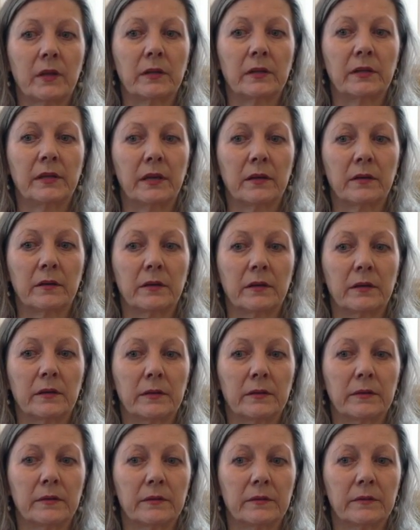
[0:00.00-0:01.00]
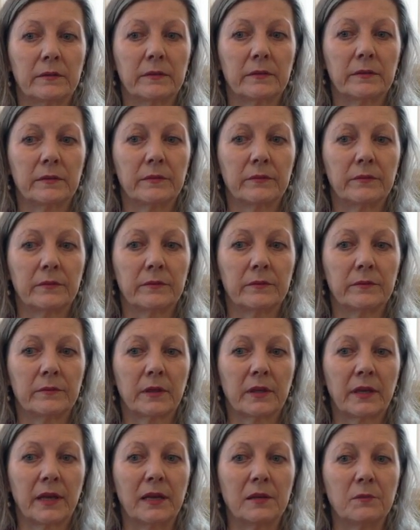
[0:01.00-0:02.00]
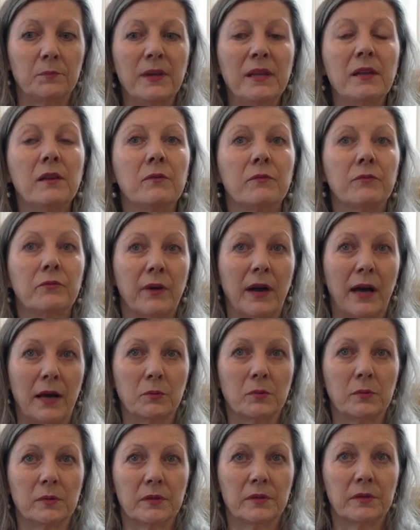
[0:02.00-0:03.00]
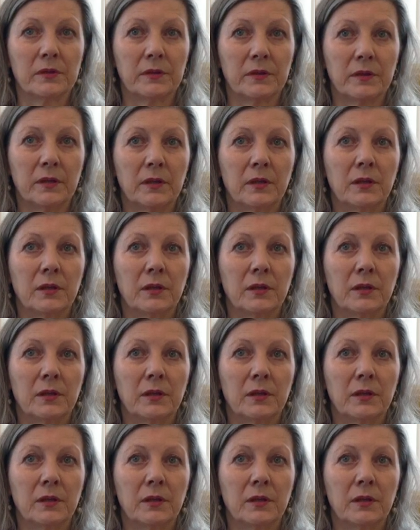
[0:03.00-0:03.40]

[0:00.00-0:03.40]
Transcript: there uh, can be found